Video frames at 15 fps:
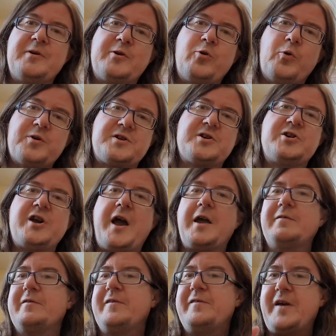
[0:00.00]
caused a
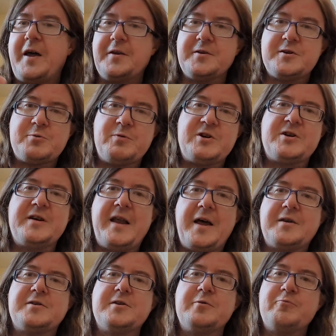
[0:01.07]
chain of events which
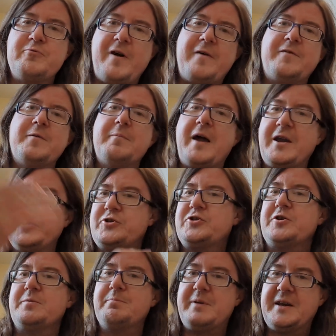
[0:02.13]
led to the
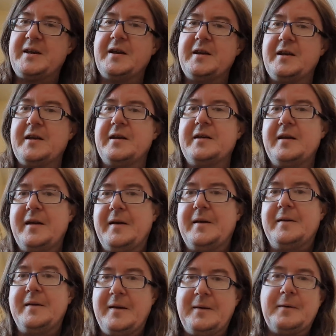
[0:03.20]
Reformation beginning
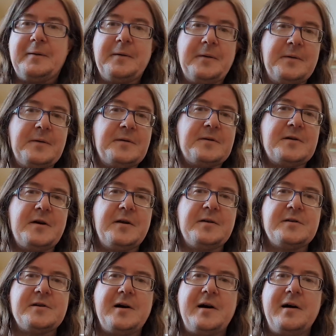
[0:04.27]
in England
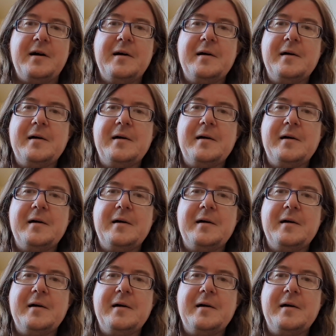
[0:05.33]
and the